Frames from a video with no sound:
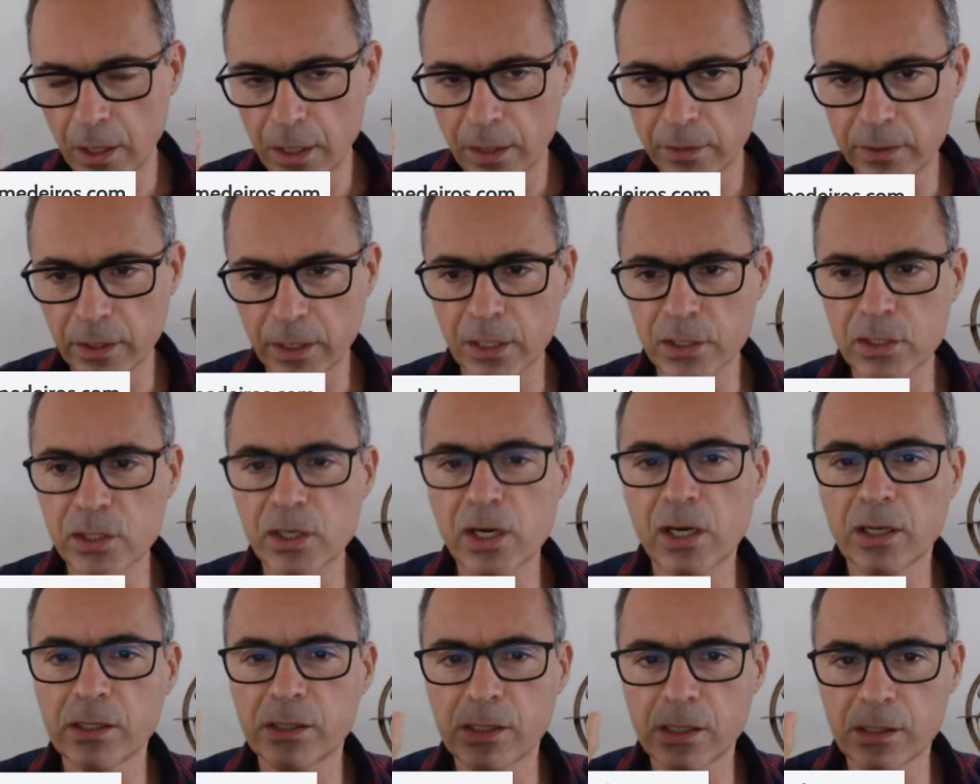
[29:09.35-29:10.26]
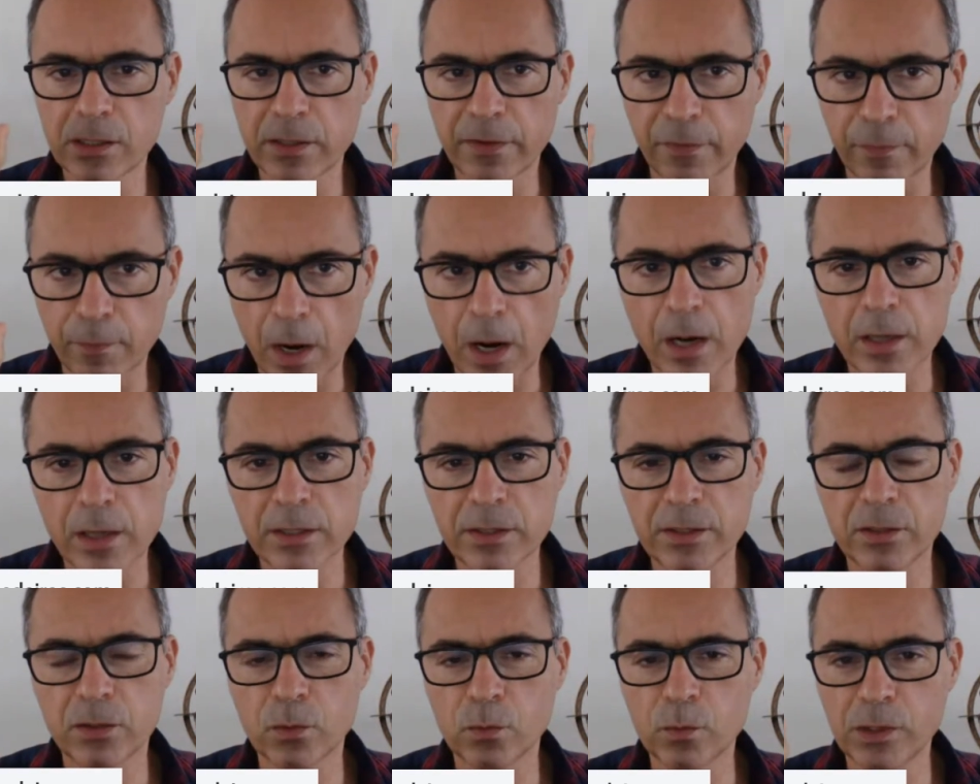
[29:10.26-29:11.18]
the conjunctions of
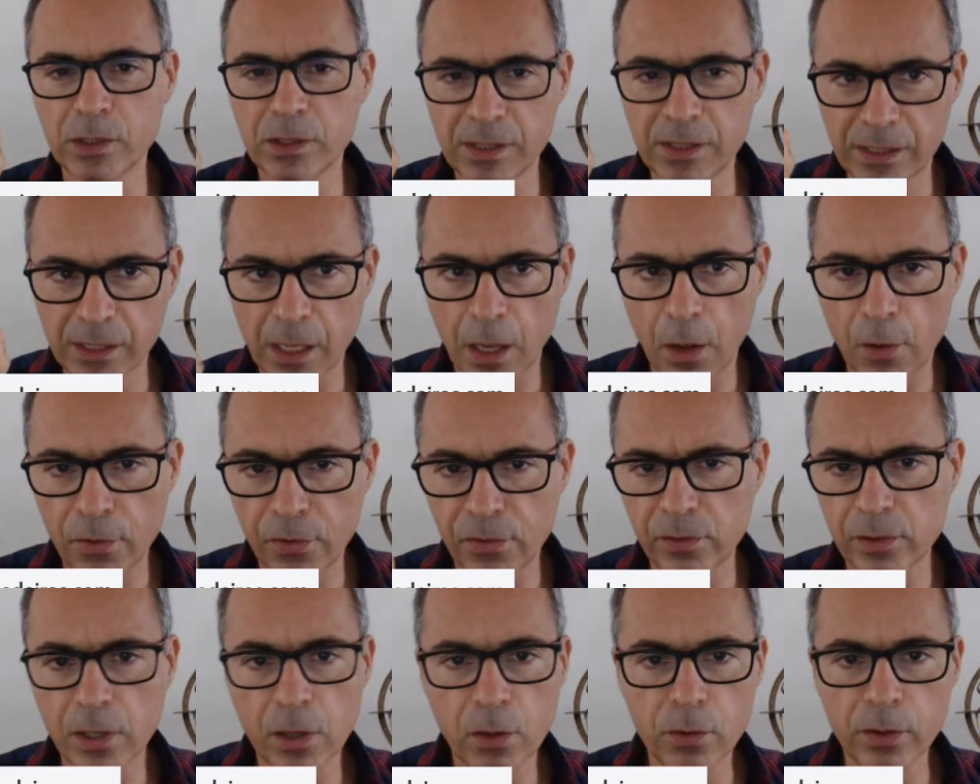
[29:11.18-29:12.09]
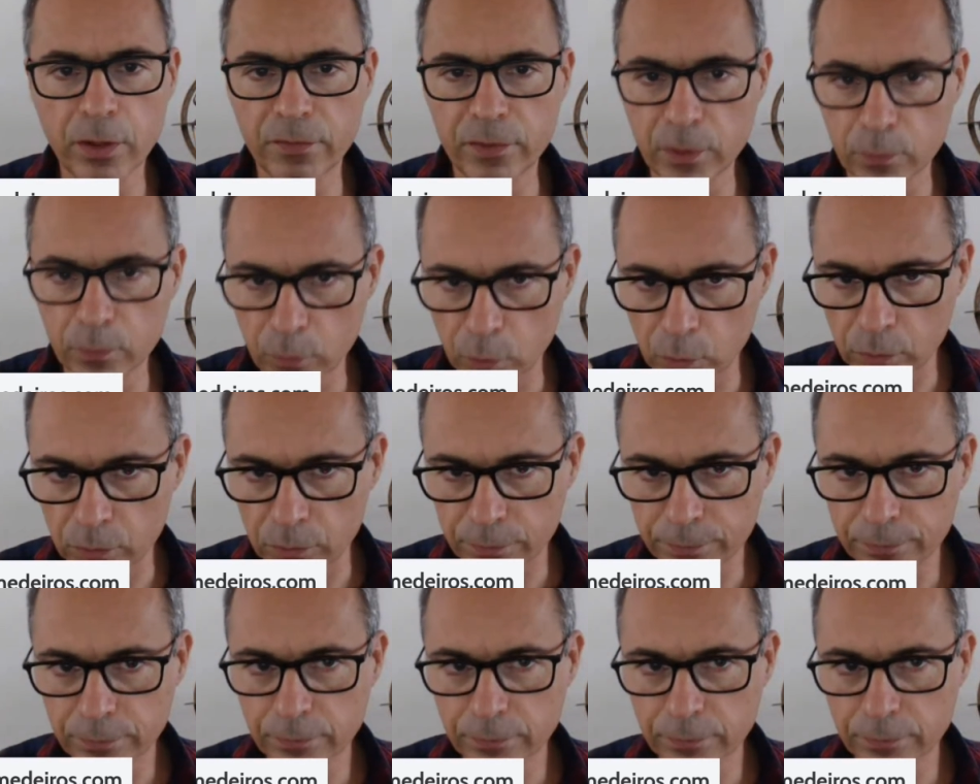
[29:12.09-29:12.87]
Mars with the south node of the moon.